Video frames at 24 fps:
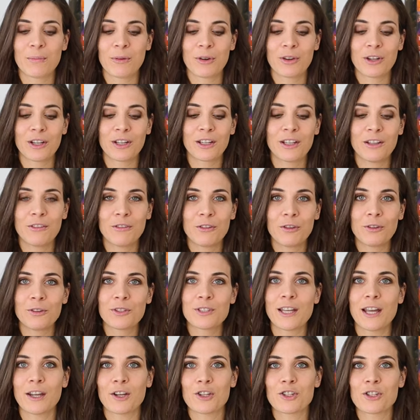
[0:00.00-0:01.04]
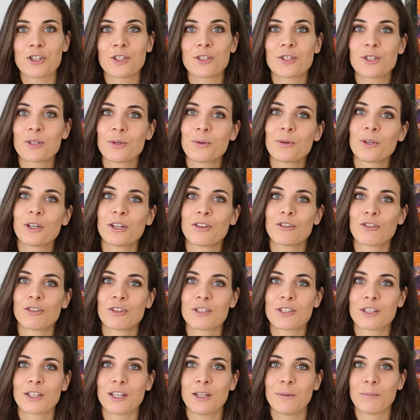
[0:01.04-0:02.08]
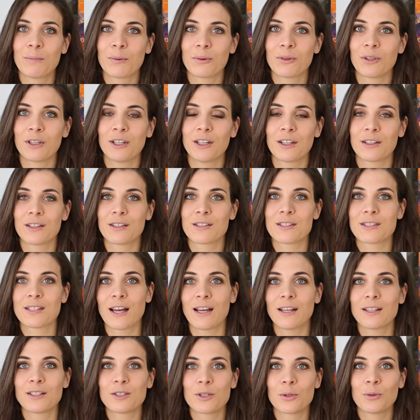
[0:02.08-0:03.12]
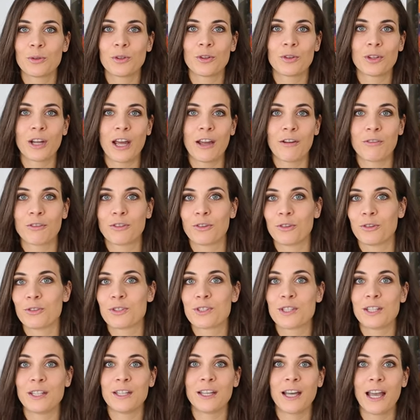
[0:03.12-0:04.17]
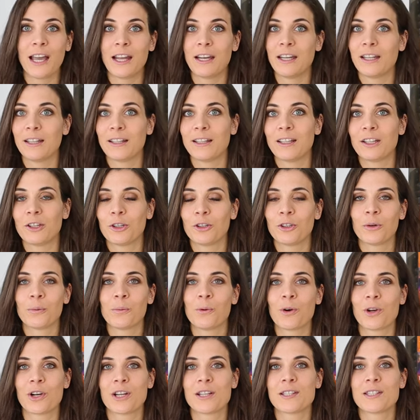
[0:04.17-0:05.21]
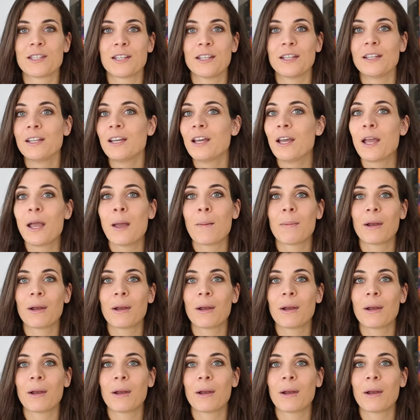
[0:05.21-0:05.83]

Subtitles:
I'm gonna give you sections so you can just skip on the other side, so you don't have to see anything you don't wanna see.